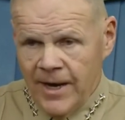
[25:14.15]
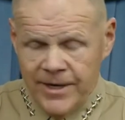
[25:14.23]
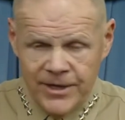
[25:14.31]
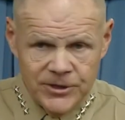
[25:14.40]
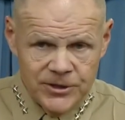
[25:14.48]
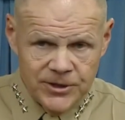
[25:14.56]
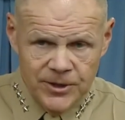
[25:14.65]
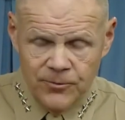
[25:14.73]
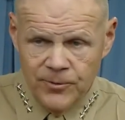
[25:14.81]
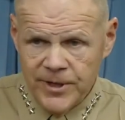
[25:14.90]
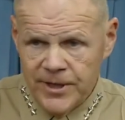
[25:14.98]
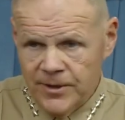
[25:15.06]
I need you to
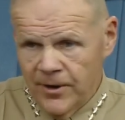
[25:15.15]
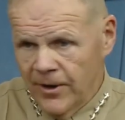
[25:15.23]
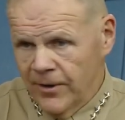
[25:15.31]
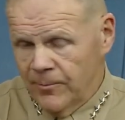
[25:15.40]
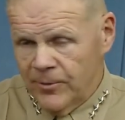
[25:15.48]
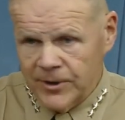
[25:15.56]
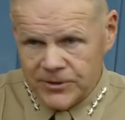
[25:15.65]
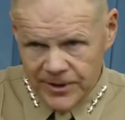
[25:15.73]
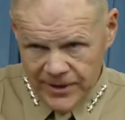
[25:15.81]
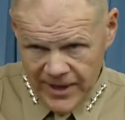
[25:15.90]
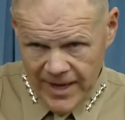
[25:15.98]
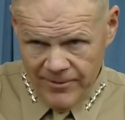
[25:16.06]
read all the books on
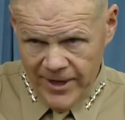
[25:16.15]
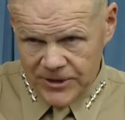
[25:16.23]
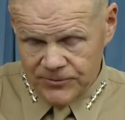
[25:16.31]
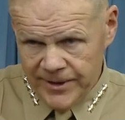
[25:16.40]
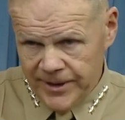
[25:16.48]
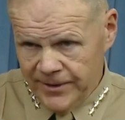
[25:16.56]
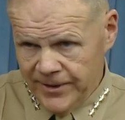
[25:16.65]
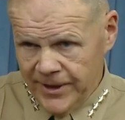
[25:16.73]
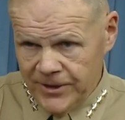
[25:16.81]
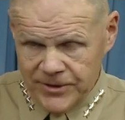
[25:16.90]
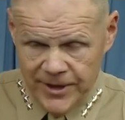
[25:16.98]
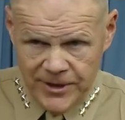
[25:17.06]
the Commandant's reading
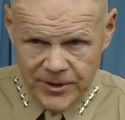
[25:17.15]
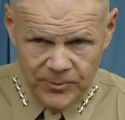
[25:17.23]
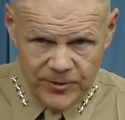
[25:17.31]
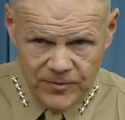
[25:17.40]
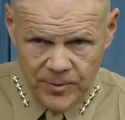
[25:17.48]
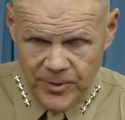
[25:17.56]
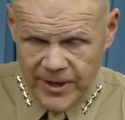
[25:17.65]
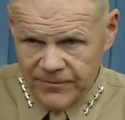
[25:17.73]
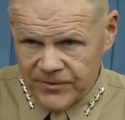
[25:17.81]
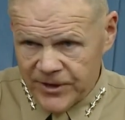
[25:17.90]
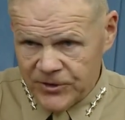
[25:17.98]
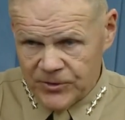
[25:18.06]
list. I need you to improve your
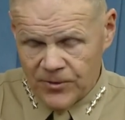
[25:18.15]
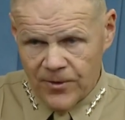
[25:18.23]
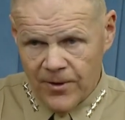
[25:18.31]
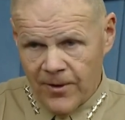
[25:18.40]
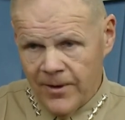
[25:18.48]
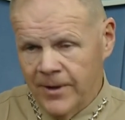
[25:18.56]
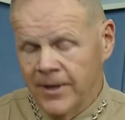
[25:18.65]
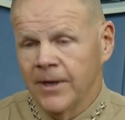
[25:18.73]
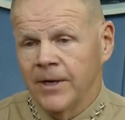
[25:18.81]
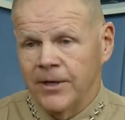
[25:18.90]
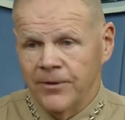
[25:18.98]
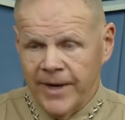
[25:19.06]
PFT score.
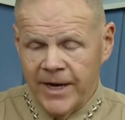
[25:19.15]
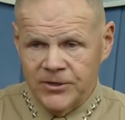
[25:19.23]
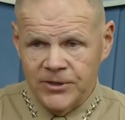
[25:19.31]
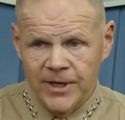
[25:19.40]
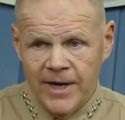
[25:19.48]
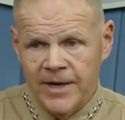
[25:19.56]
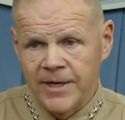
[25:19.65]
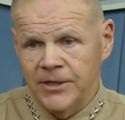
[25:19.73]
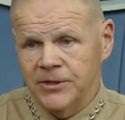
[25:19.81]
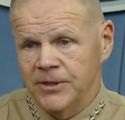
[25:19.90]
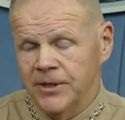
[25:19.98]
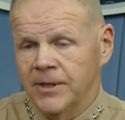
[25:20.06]
You know, like I said, I
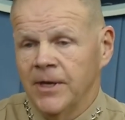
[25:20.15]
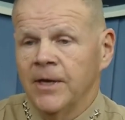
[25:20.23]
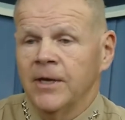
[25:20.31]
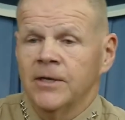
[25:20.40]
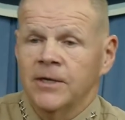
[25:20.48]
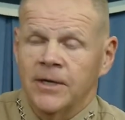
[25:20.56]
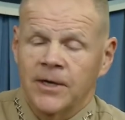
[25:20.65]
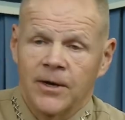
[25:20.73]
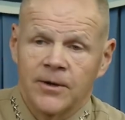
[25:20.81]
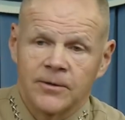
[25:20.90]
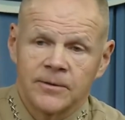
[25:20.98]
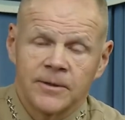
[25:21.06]
need you to, you
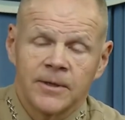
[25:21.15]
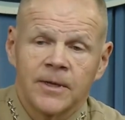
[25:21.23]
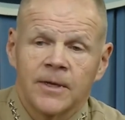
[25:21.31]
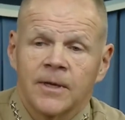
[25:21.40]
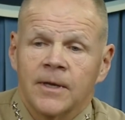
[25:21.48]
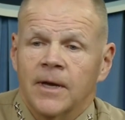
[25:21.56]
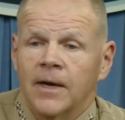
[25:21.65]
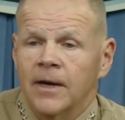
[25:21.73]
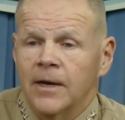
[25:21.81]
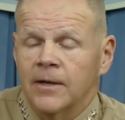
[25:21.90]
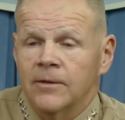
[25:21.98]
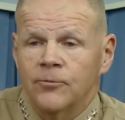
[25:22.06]
know,
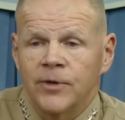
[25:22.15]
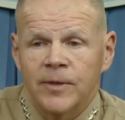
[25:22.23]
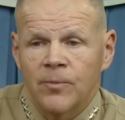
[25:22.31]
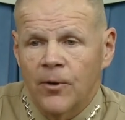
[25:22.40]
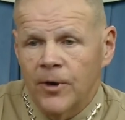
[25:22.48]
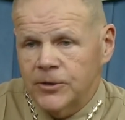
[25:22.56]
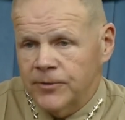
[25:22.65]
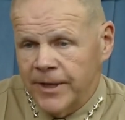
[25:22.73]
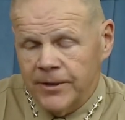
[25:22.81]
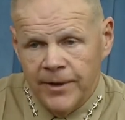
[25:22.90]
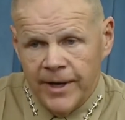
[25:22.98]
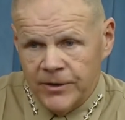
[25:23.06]
read more,
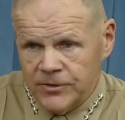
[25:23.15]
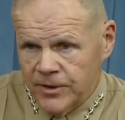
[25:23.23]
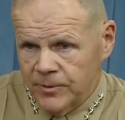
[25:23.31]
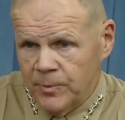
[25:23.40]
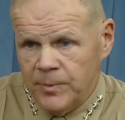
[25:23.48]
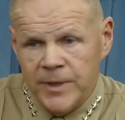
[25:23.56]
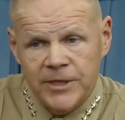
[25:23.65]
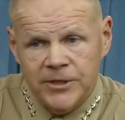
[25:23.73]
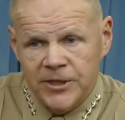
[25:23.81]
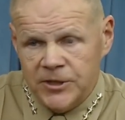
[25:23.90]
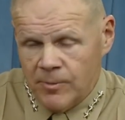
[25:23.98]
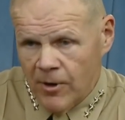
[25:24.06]
drink less, and
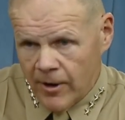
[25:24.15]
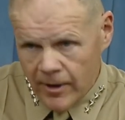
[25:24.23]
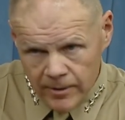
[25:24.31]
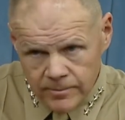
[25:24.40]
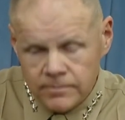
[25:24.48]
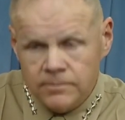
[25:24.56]
PT smarter.